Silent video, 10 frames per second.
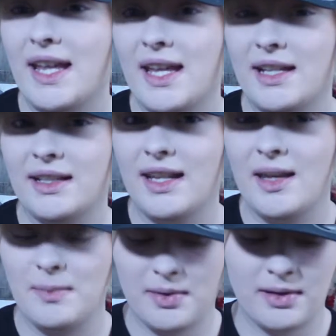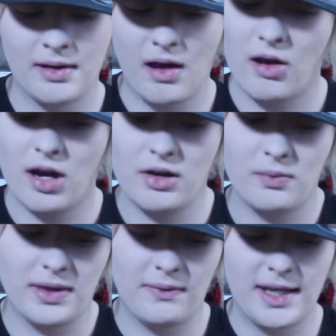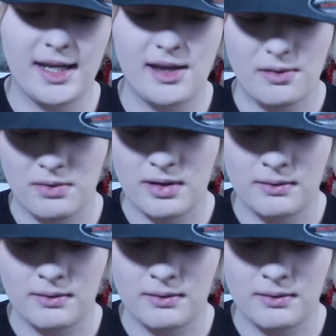and keep on with the video.